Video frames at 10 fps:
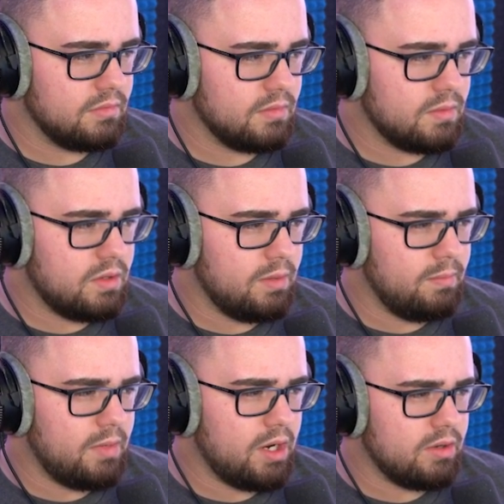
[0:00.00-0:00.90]

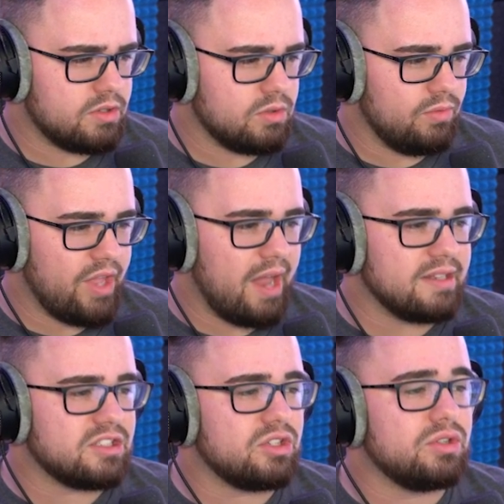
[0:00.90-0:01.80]
Camarasaurus, That
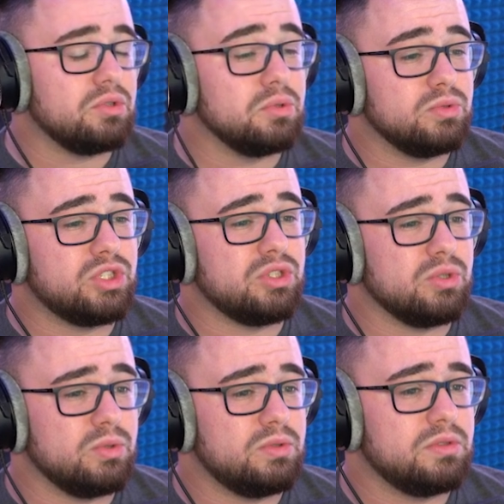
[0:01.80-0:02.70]
is huge,
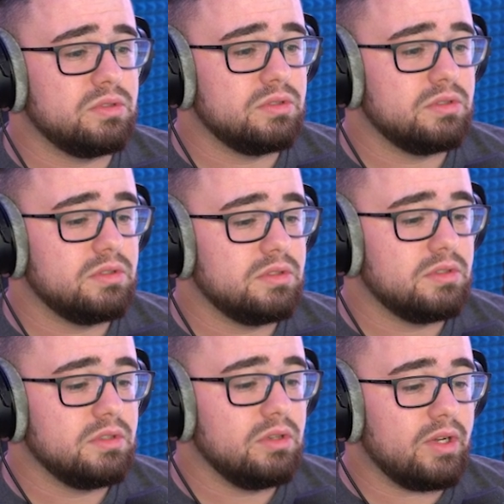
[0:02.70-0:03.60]
dude.
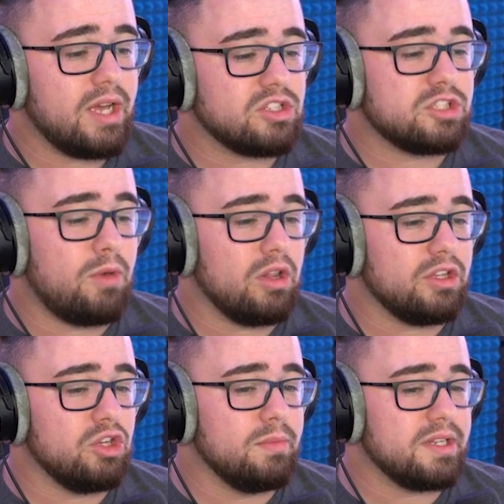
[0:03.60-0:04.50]
Look how small a
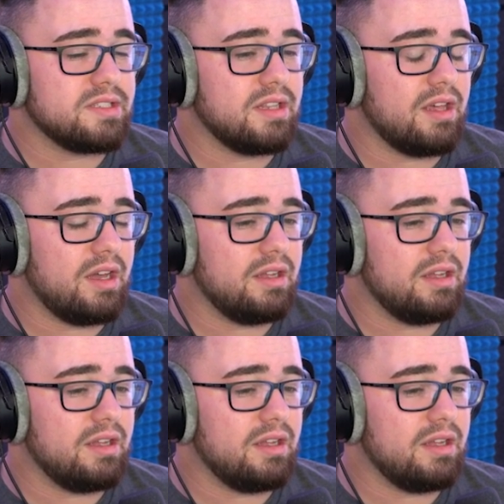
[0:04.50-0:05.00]
human is to that.